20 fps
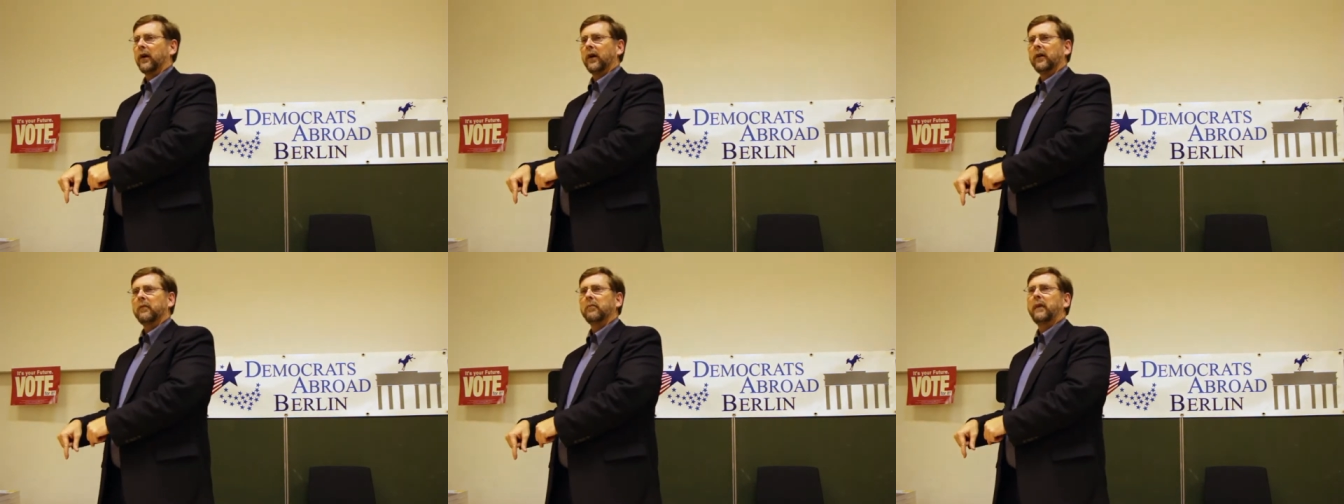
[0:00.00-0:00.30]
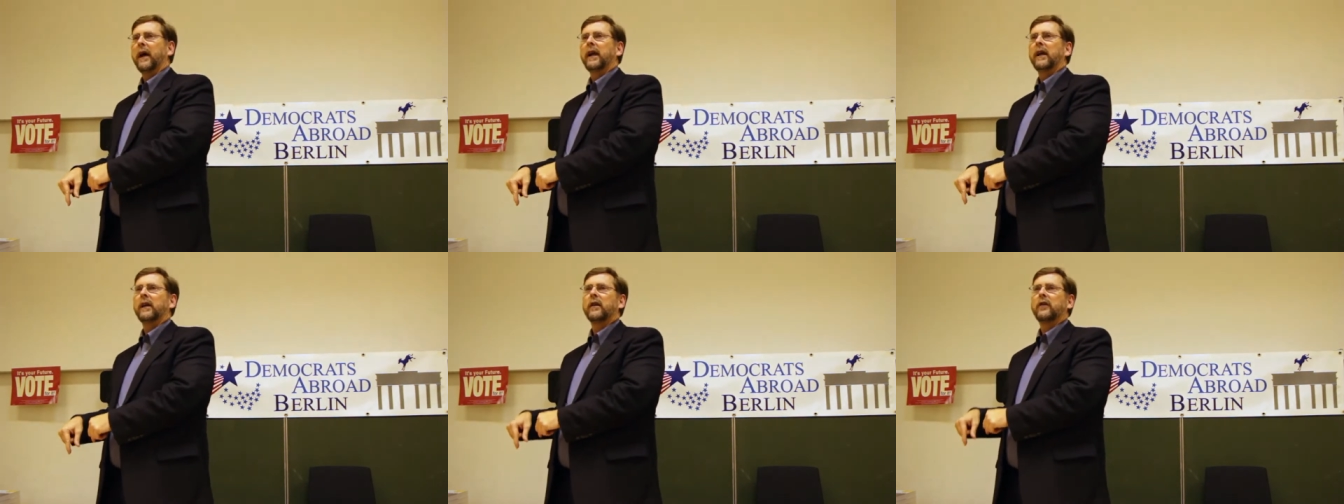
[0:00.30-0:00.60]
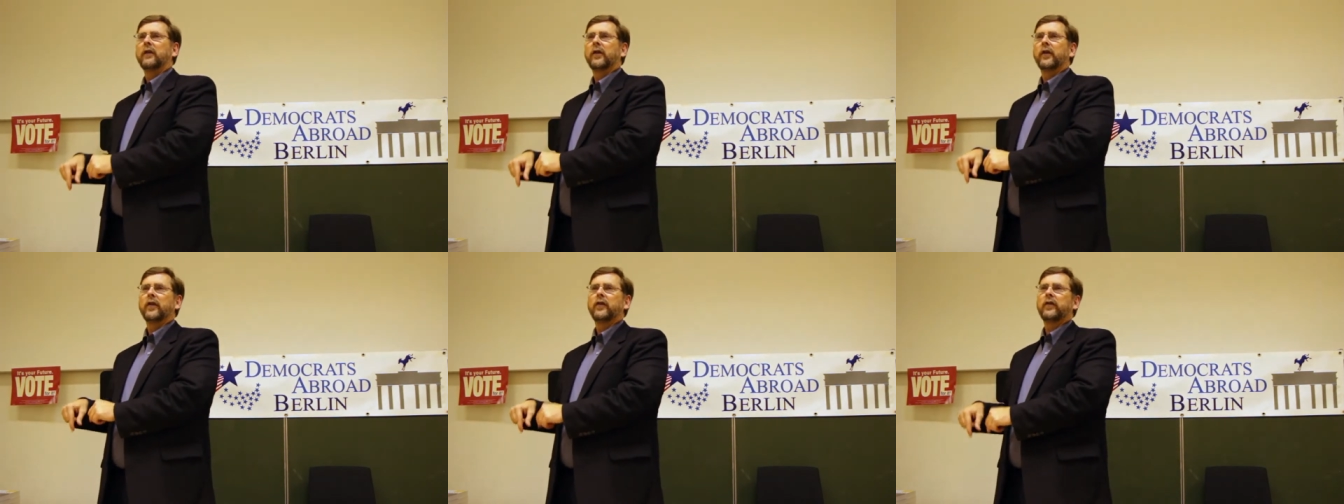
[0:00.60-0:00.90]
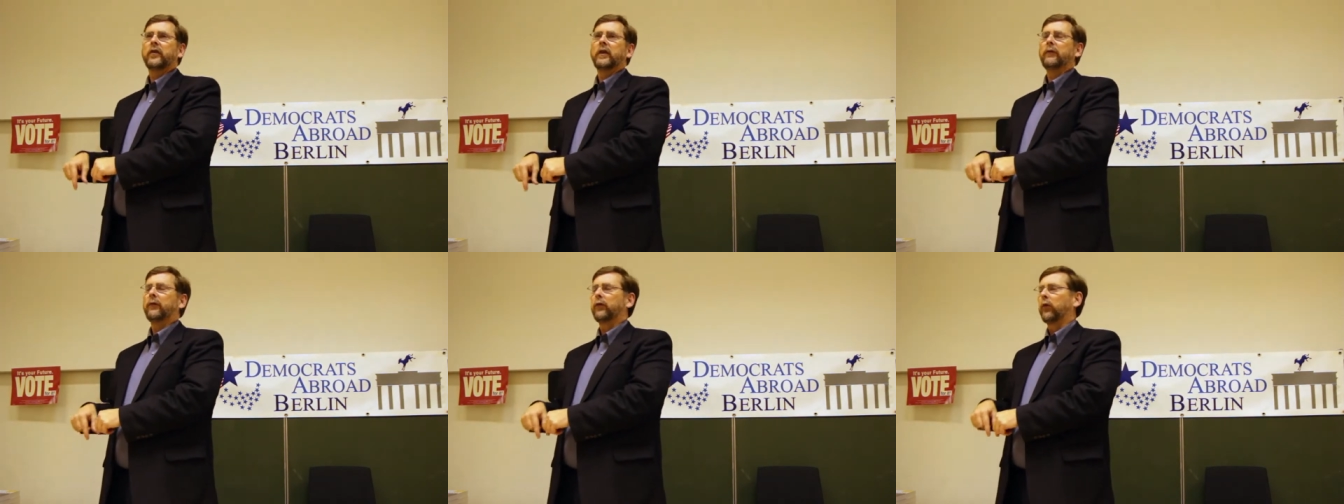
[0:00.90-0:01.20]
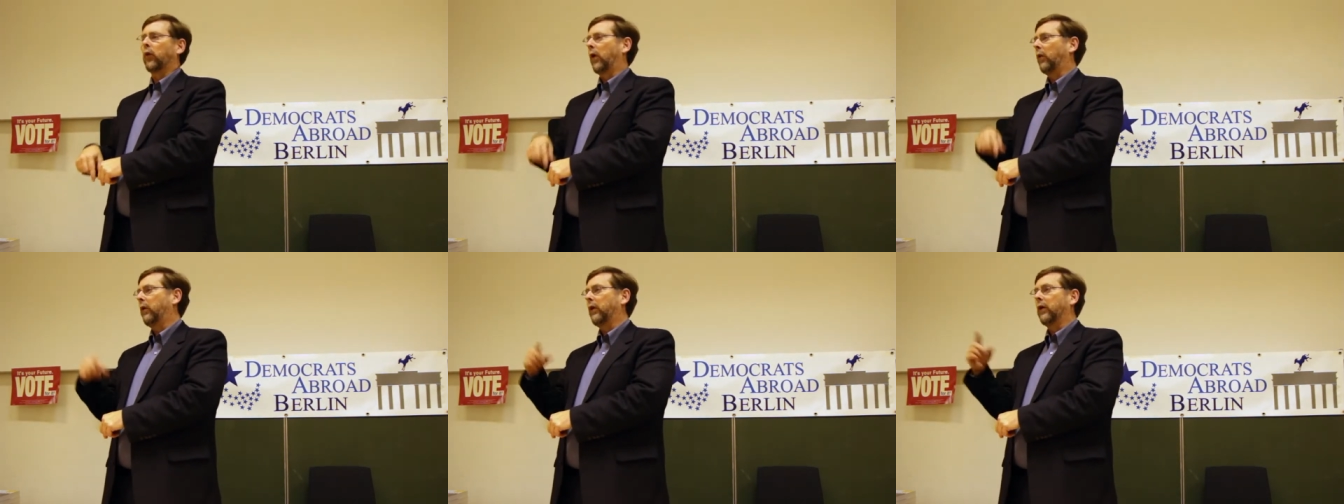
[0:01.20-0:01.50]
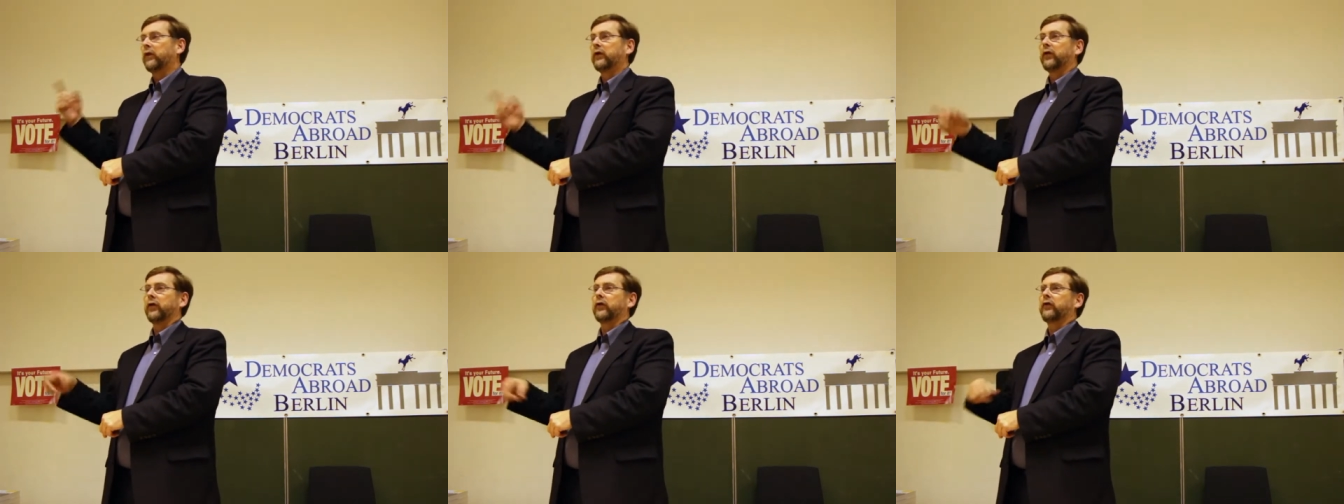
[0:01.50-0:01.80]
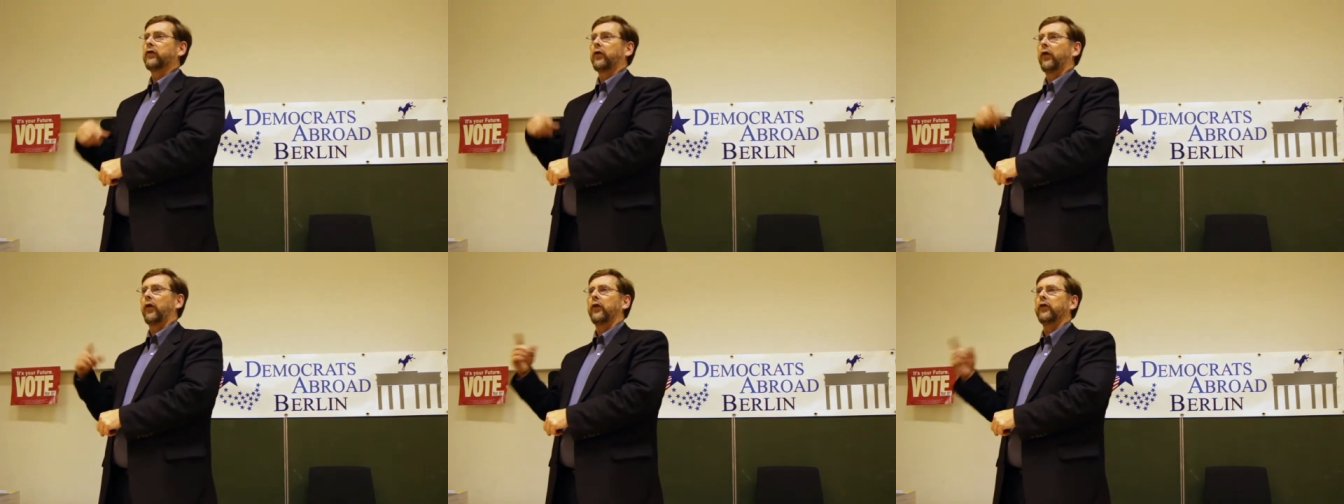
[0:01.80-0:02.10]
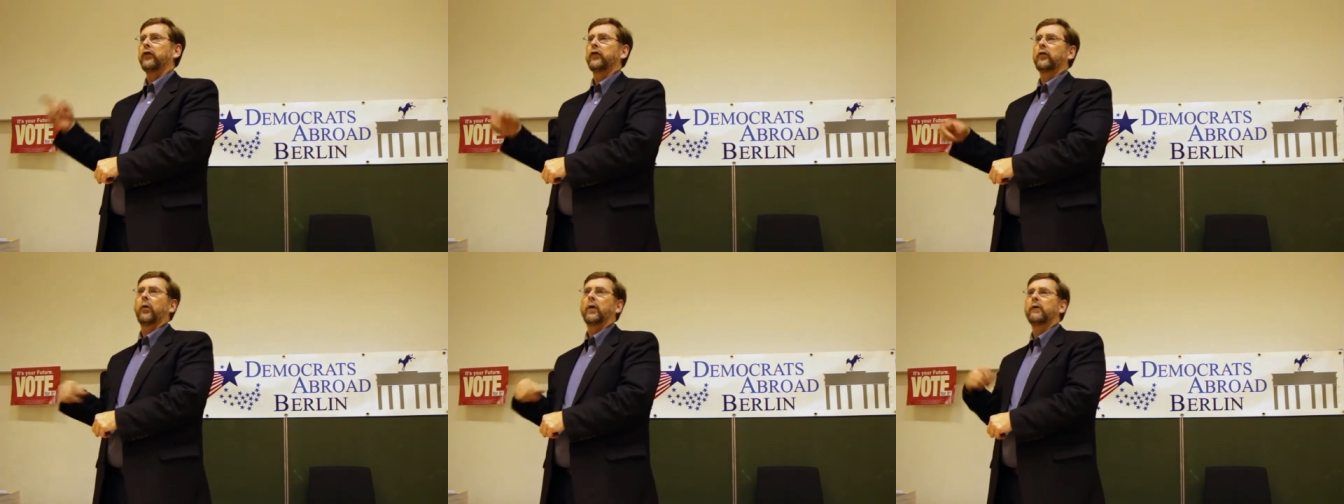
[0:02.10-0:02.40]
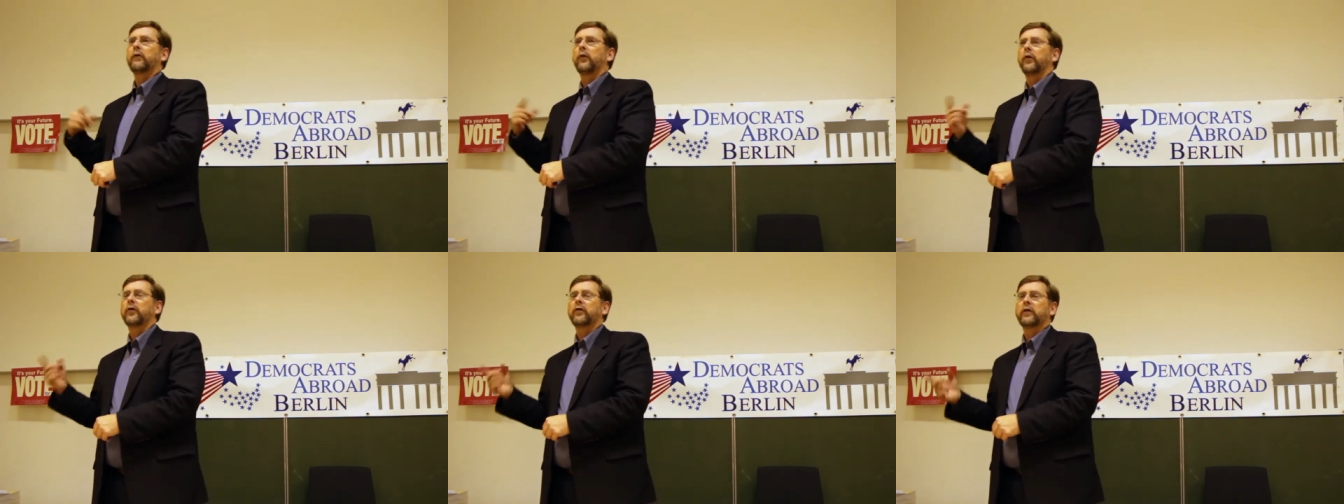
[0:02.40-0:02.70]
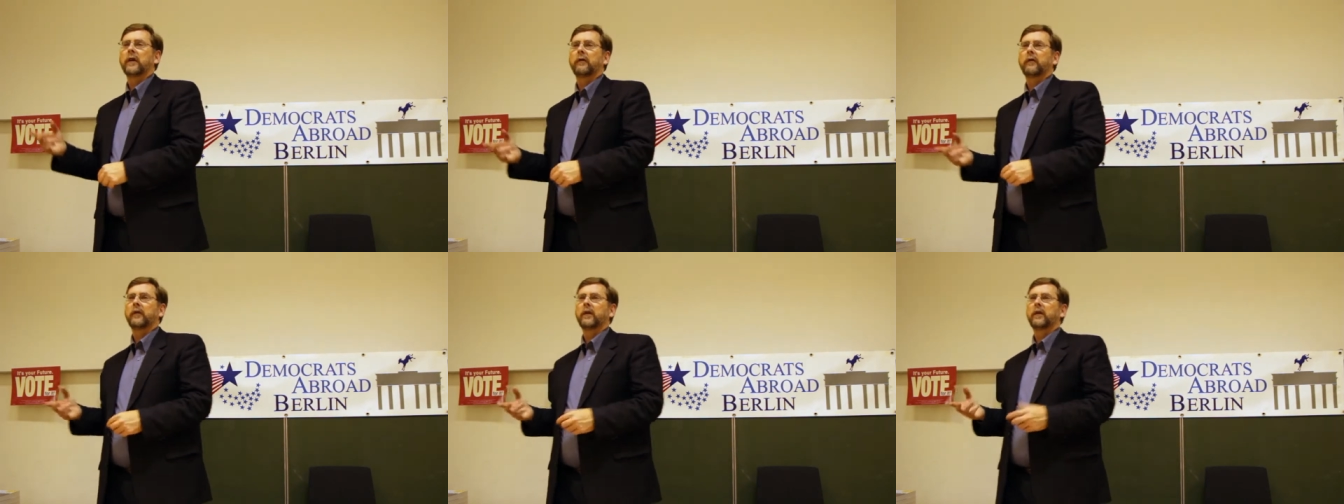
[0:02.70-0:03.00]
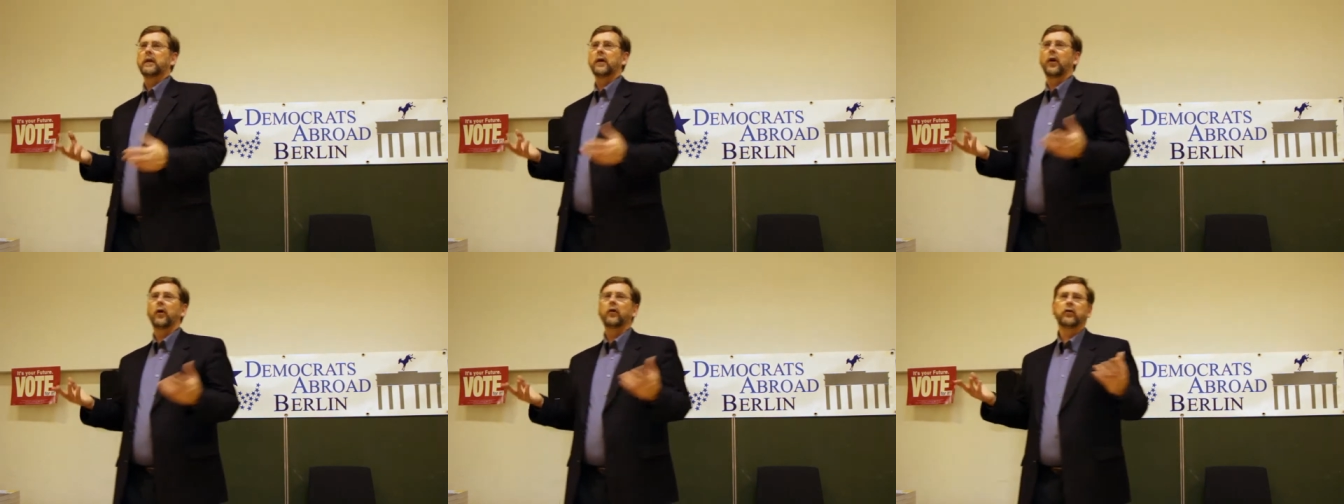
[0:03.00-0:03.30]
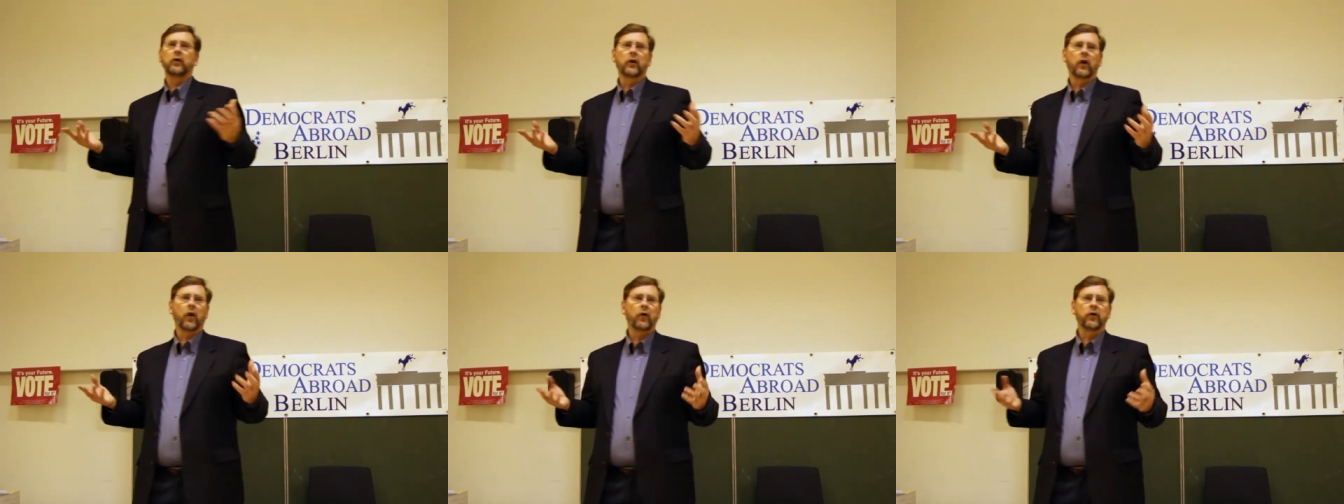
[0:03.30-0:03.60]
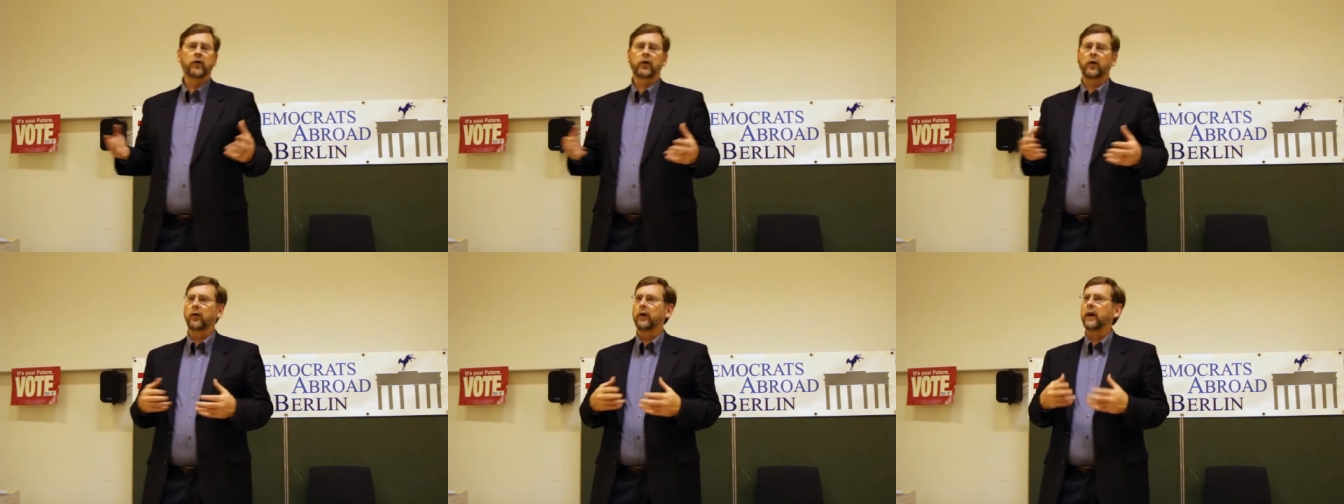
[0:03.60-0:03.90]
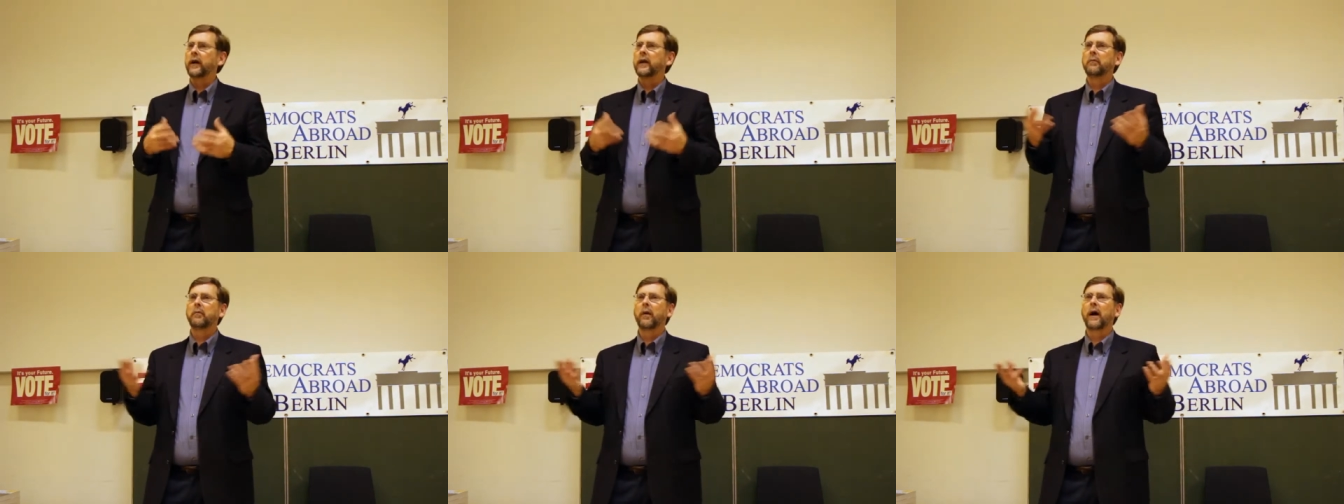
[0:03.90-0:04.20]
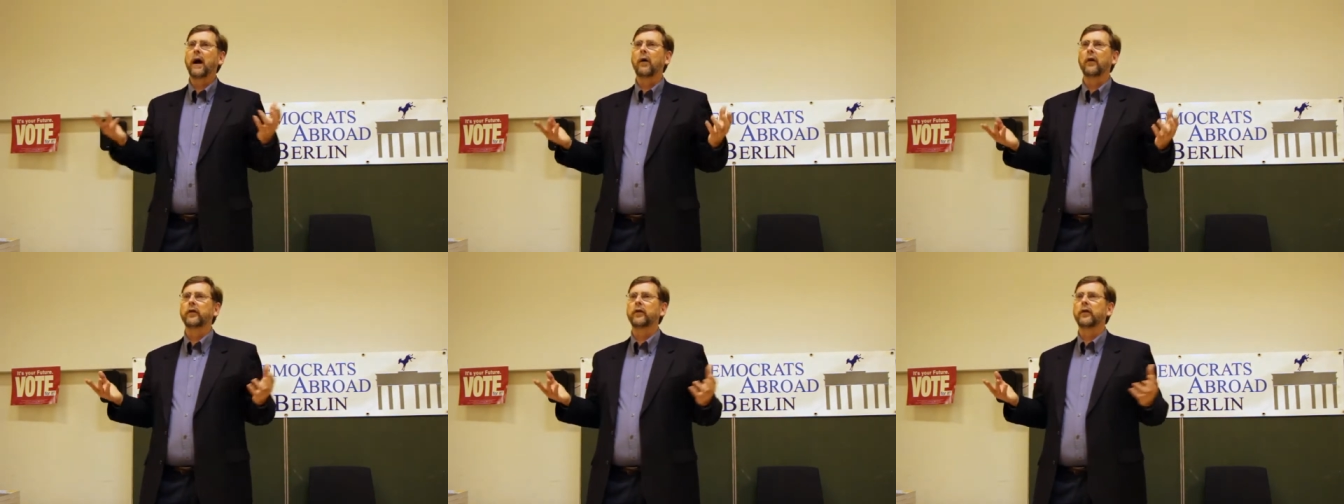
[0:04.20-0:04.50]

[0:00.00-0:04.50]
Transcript: embedded into the seafloor where it just churns 24 7 in the ocean currents, creating power.